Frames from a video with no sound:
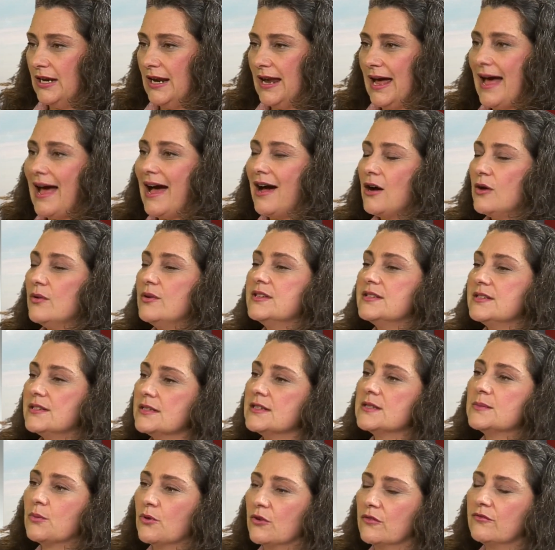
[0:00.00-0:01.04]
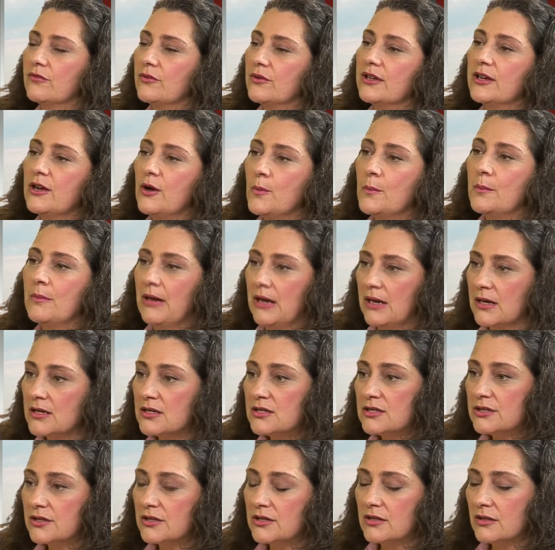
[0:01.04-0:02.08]
How is this portfolio
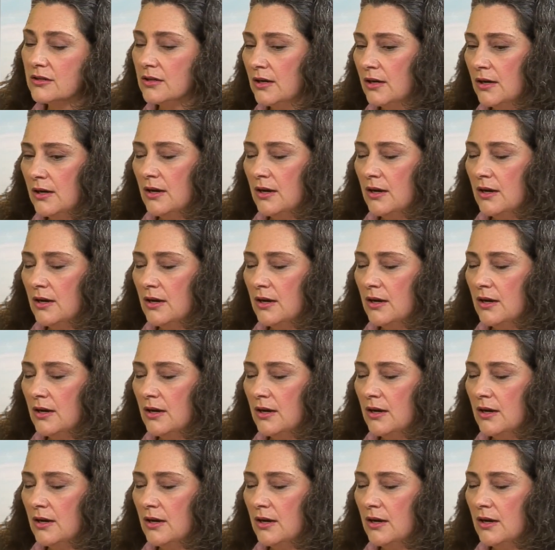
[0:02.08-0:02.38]
manager